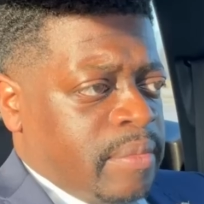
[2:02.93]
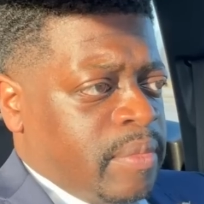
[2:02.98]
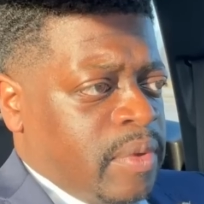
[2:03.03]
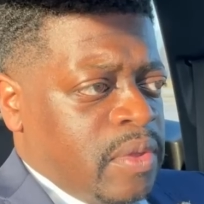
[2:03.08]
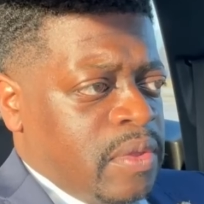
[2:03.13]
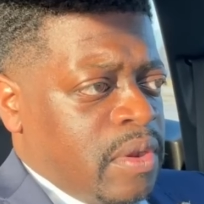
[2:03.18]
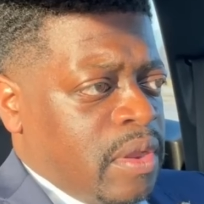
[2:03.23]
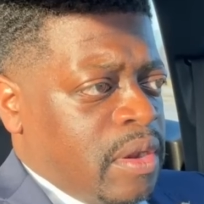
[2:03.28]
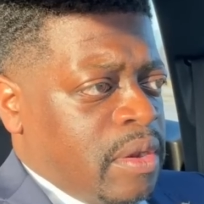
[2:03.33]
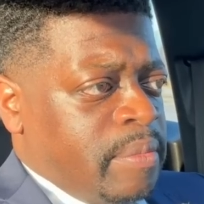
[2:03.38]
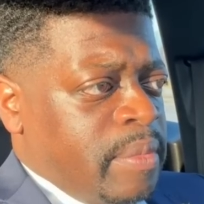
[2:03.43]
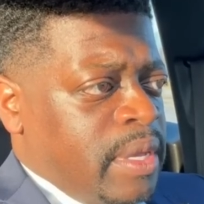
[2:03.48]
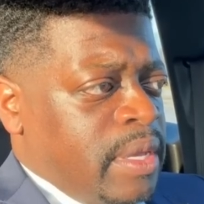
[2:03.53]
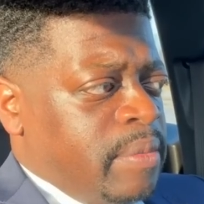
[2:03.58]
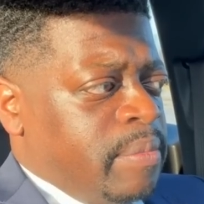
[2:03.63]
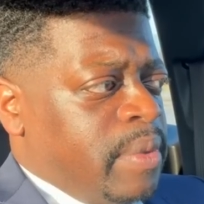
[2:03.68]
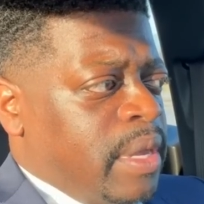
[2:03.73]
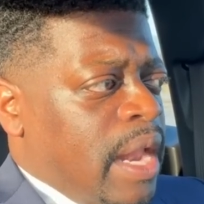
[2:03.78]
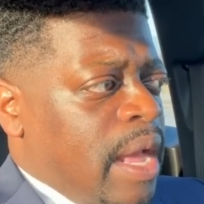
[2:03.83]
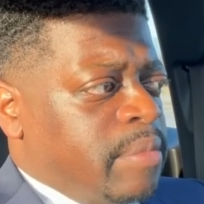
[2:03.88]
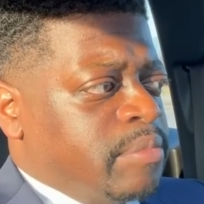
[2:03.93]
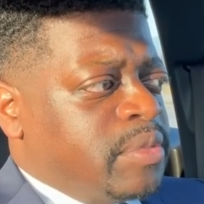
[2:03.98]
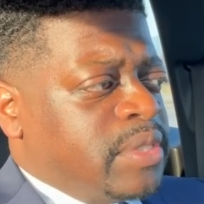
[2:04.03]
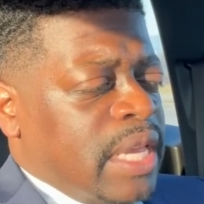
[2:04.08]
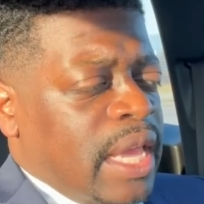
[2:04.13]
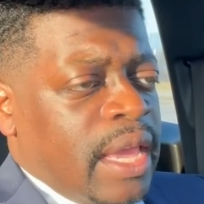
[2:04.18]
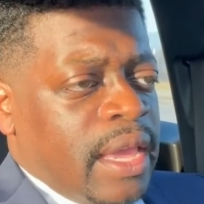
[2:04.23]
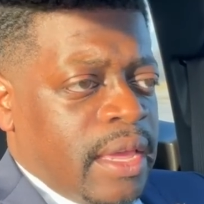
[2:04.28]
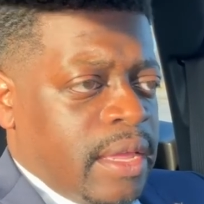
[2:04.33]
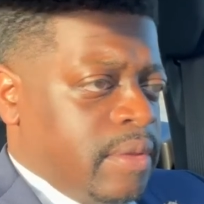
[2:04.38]
But you know what I mean? But I'm
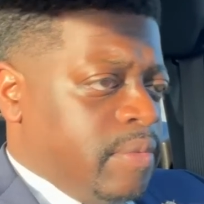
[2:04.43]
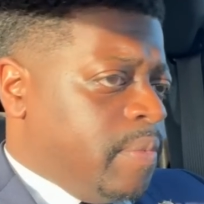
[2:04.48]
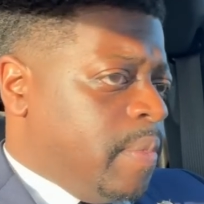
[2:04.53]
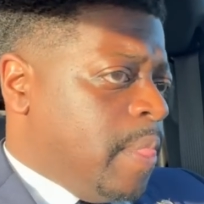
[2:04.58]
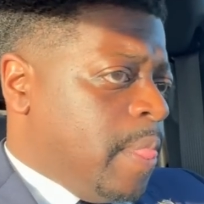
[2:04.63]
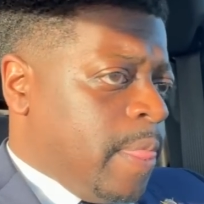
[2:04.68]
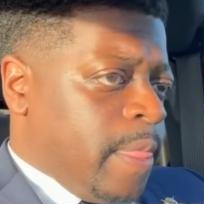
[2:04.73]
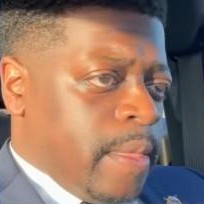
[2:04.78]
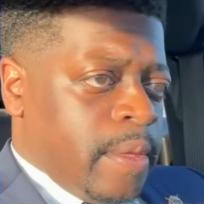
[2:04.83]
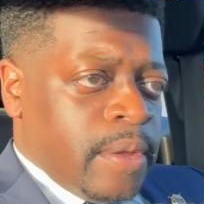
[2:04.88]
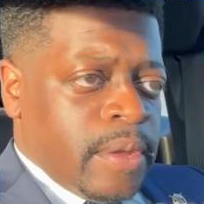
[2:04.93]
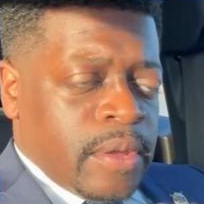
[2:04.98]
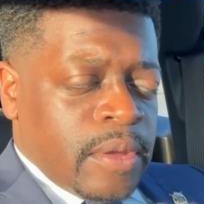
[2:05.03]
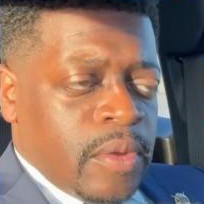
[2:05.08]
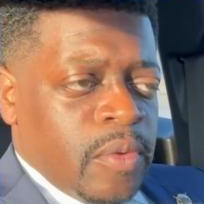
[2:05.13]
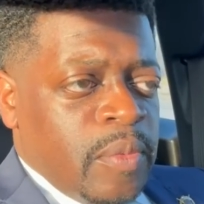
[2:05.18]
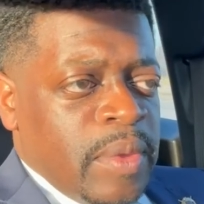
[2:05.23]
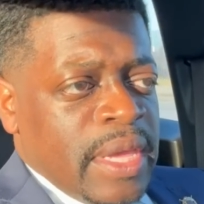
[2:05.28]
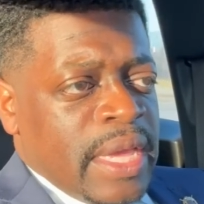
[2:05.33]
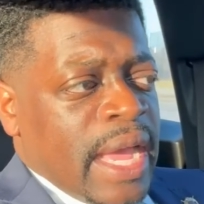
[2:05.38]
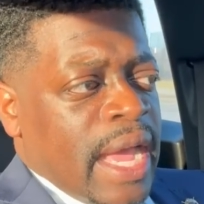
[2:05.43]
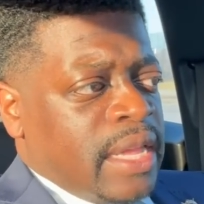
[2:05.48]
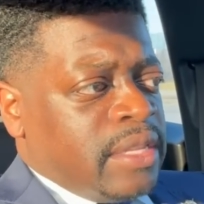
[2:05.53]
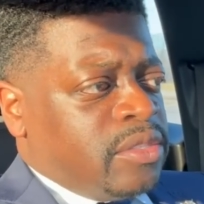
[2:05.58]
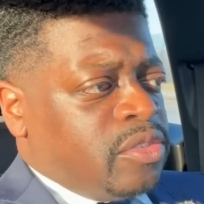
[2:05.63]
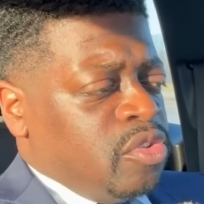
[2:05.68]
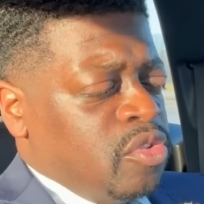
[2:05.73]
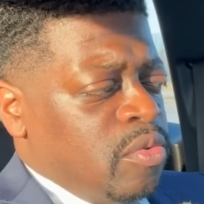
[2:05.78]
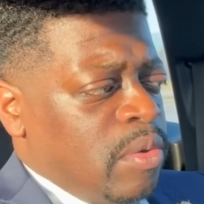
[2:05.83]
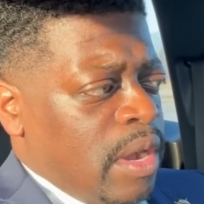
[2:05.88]
saying we got
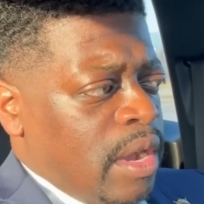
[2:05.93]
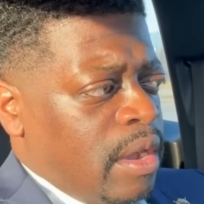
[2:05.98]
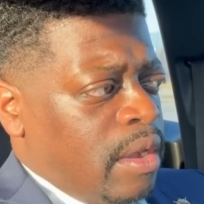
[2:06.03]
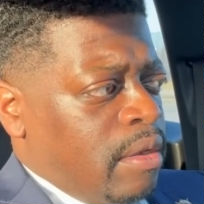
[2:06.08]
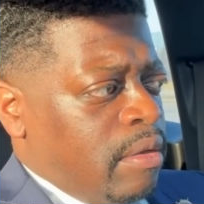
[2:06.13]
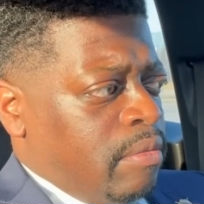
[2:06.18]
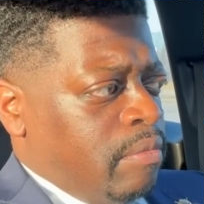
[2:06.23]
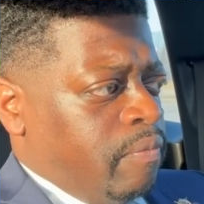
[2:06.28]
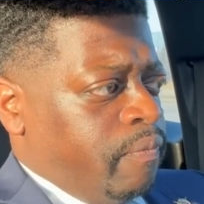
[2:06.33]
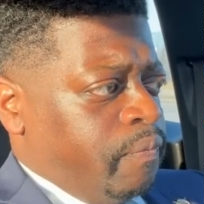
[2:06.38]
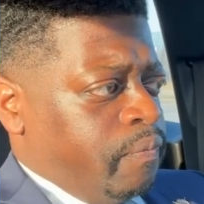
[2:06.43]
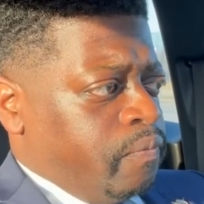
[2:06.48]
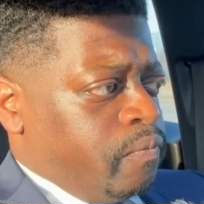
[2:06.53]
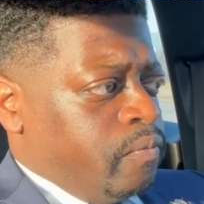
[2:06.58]
to I'm